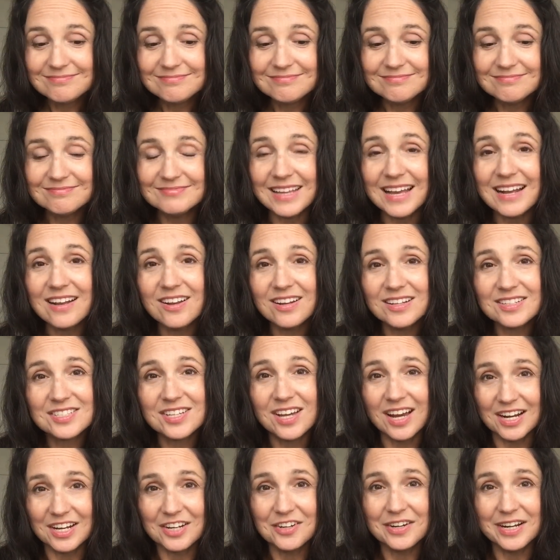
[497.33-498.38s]
that got
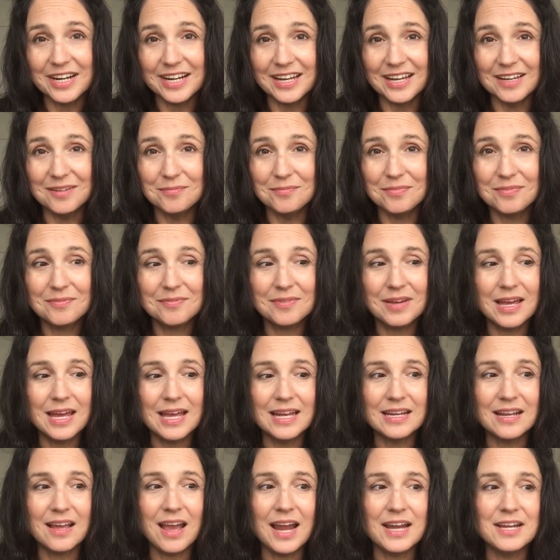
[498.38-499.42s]
tiring
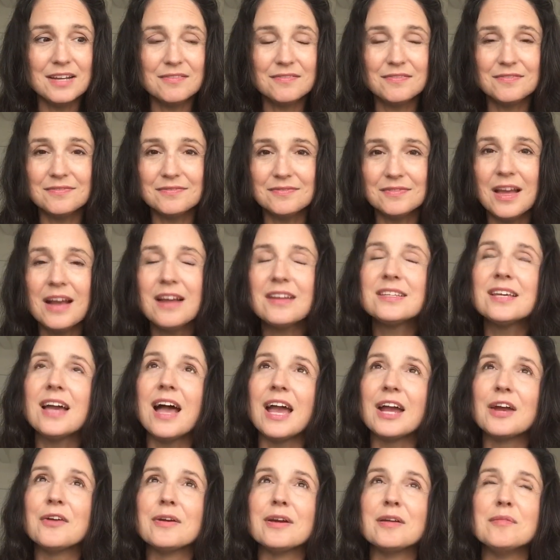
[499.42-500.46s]
and kind of not
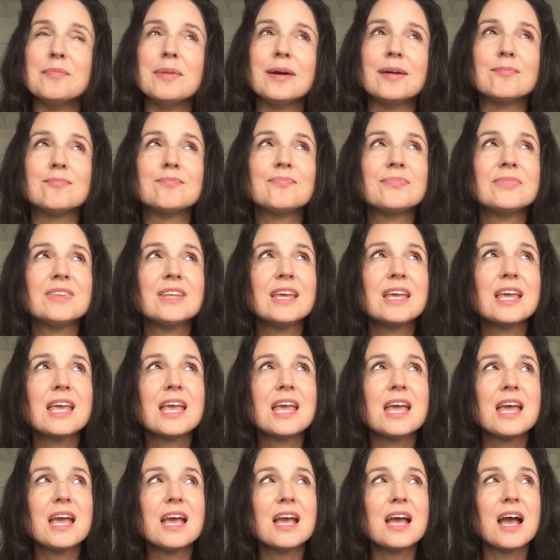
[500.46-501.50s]
tiring, but
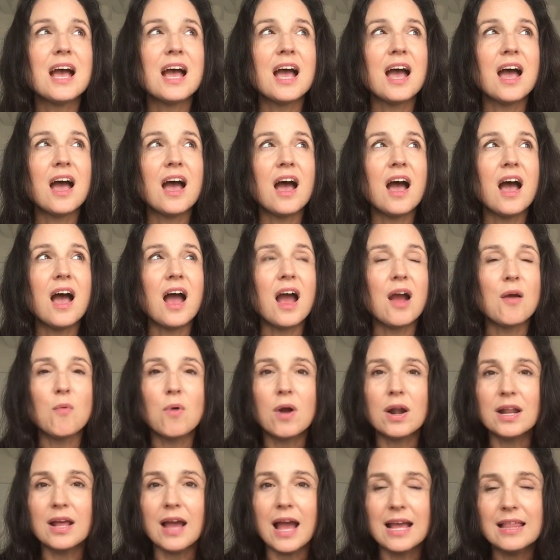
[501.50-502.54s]
I
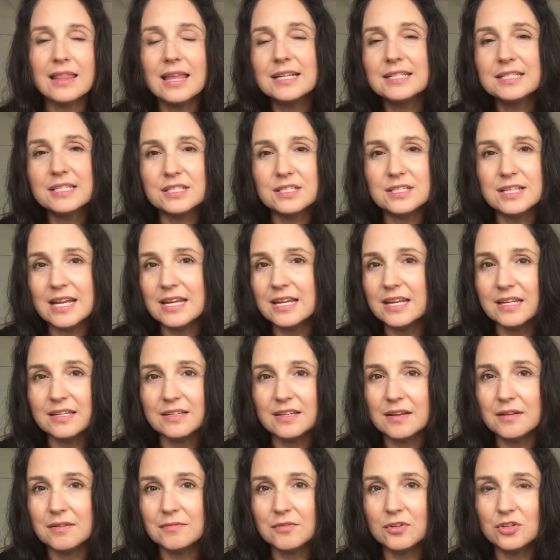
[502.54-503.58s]
like to knit and
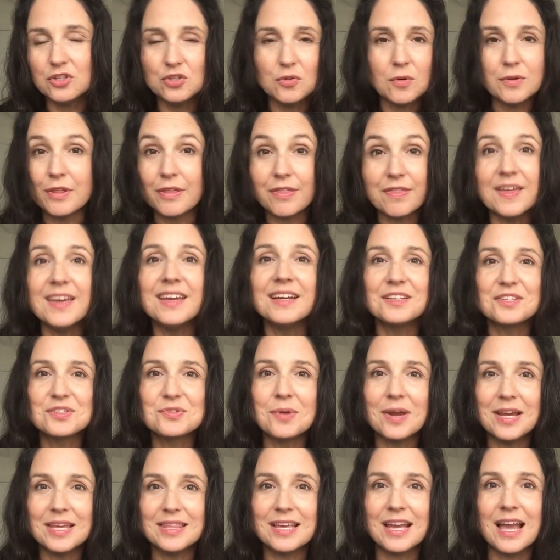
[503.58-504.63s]
do other things,
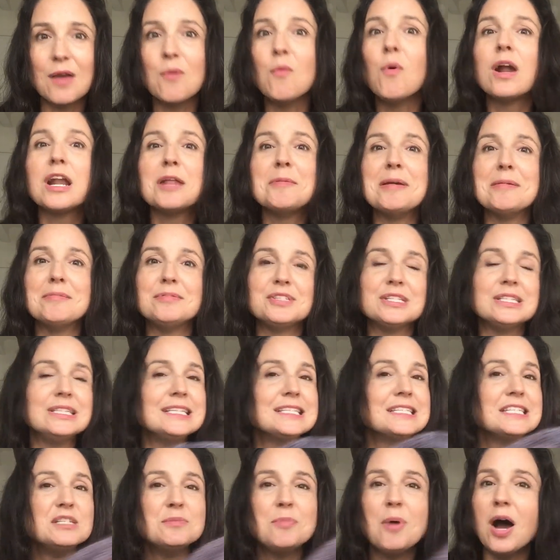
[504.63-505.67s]
right? Like I want to be able to
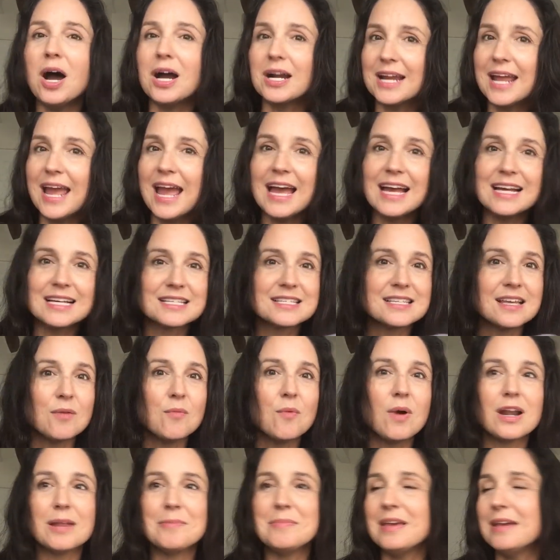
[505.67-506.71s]
listen to podcasts. I
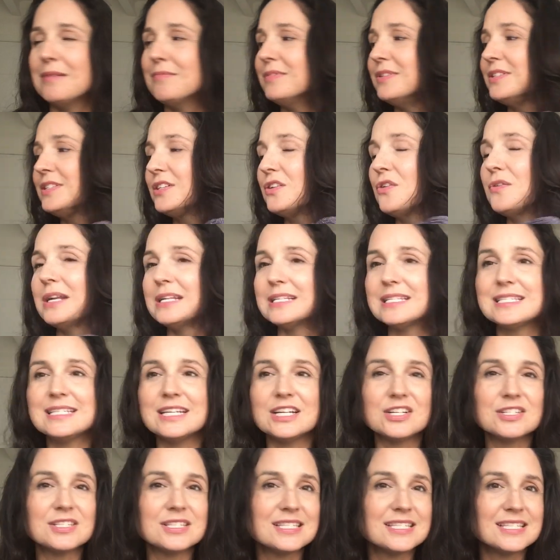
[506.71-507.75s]
want to be able to go
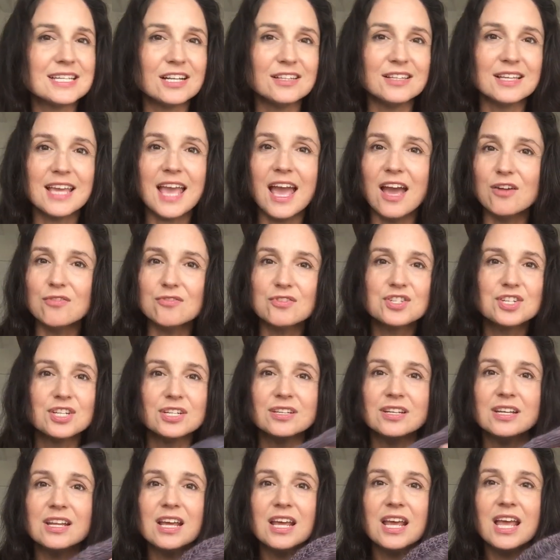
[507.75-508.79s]
downstairs and sit on the couch and
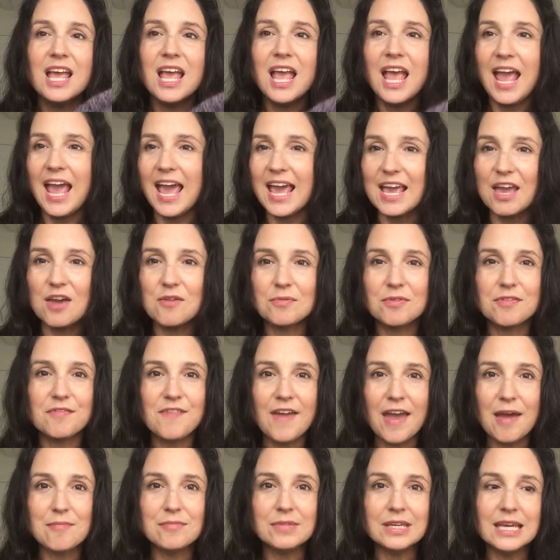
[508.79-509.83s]
hang out with
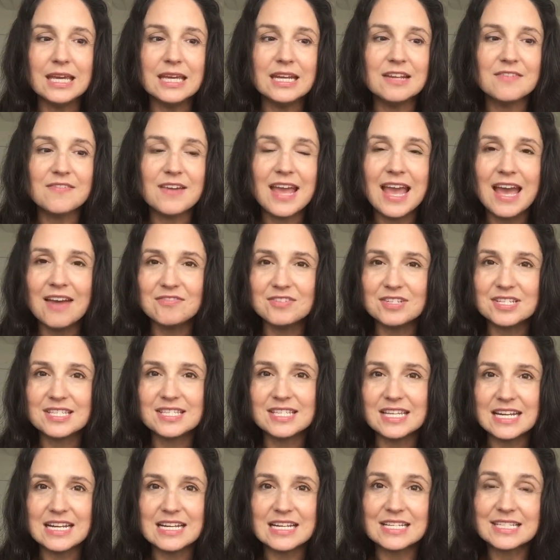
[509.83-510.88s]
family. And if I have to
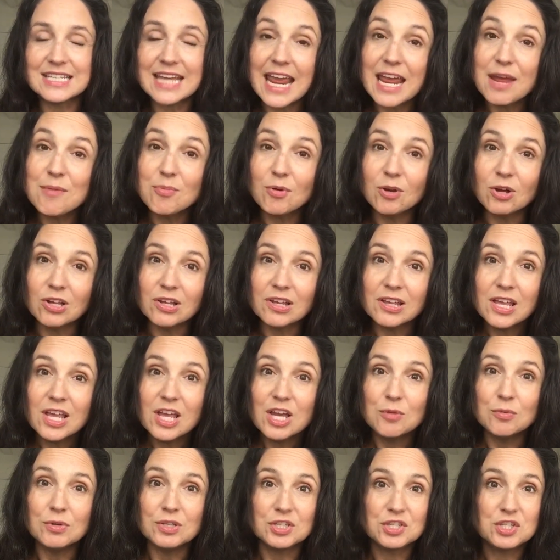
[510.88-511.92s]
sit at a table
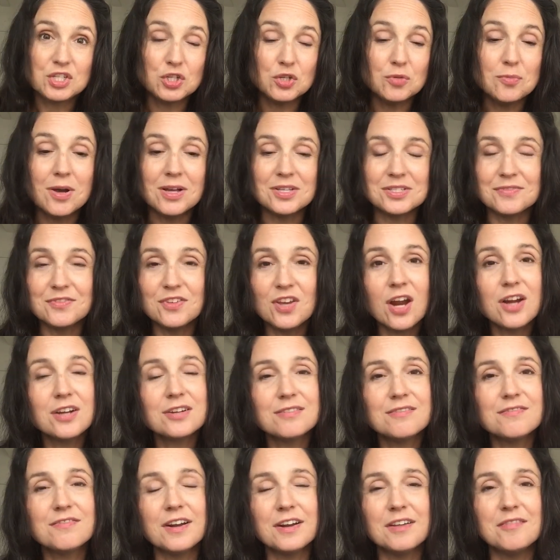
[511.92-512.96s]
with 2 balls of yarn
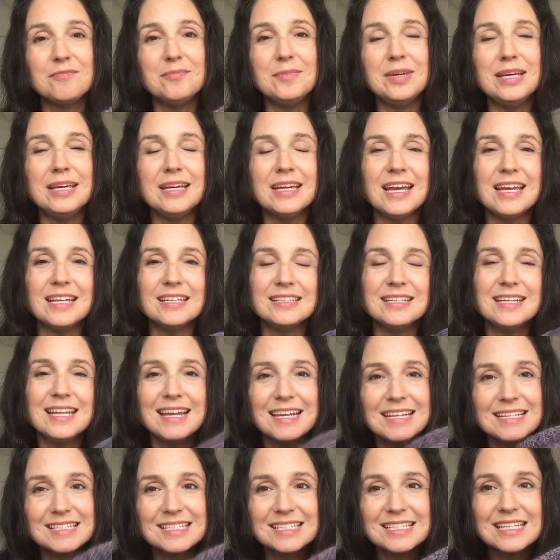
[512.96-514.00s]
in front of me and
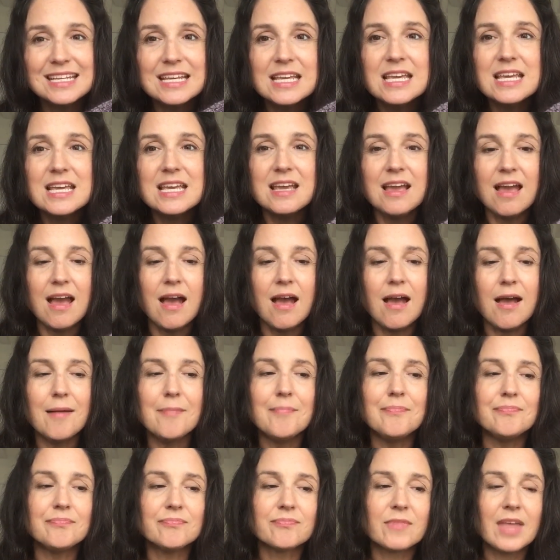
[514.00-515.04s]
knit,
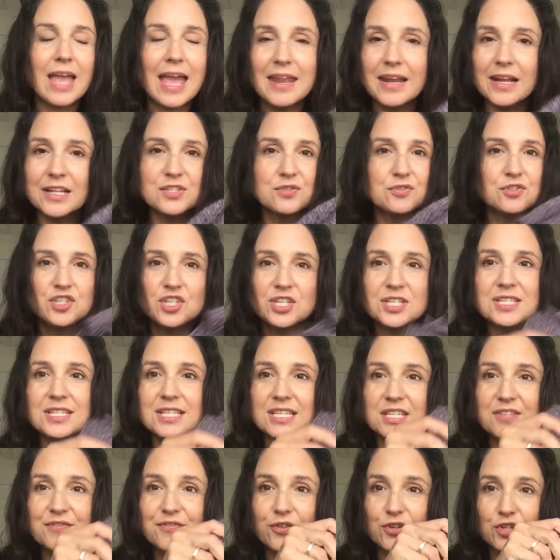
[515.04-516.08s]
and it's just
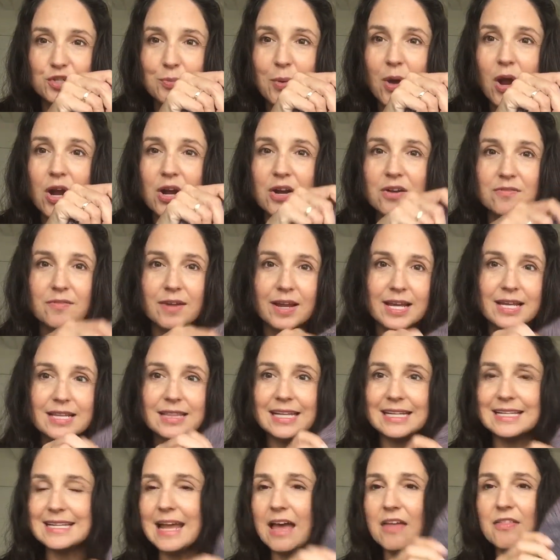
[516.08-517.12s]
this first part, right?
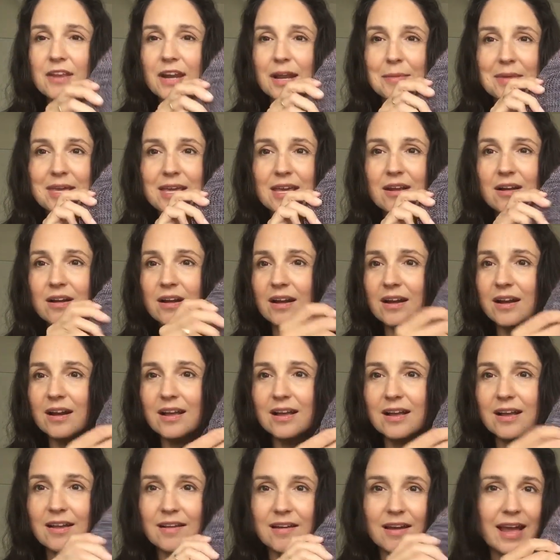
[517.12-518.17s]
Like now that I'm here,
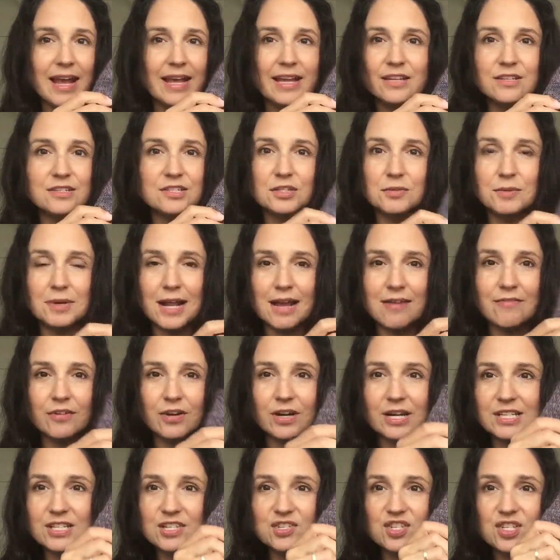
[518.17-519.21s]
I can do whatever.
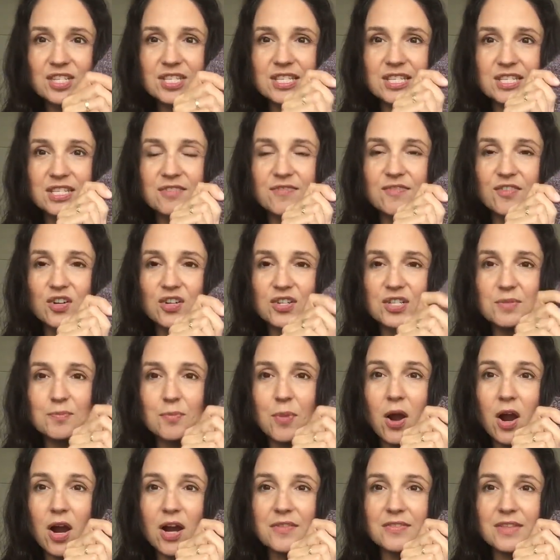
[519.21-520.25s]
It's just this first
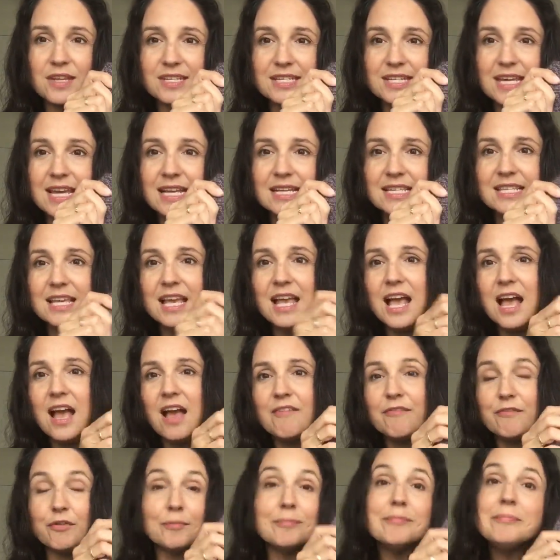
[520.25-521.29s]
part that takes,
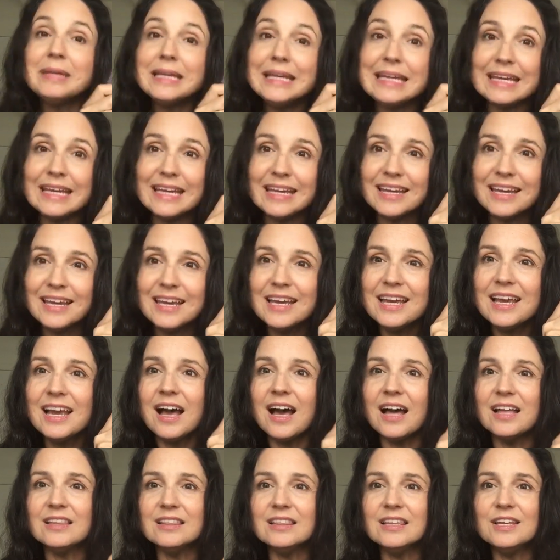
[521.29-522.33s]
for me,
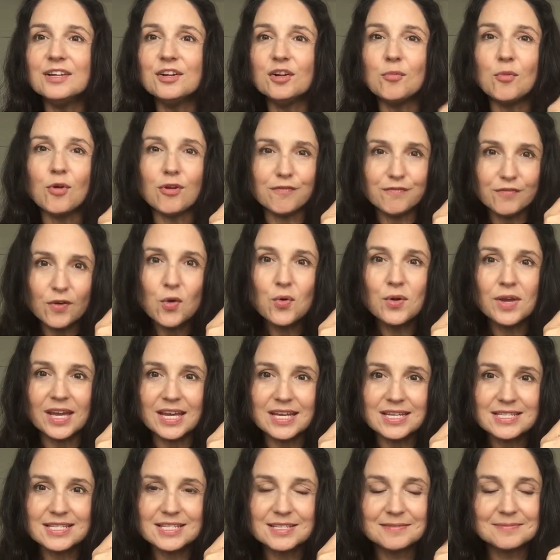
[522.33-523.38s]
a little more
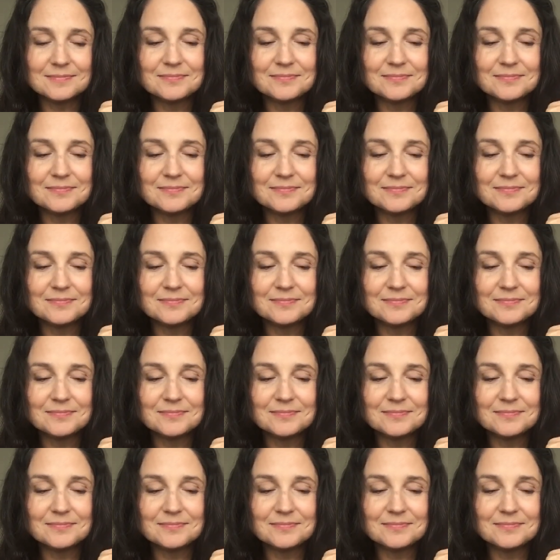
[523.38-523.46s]
focus.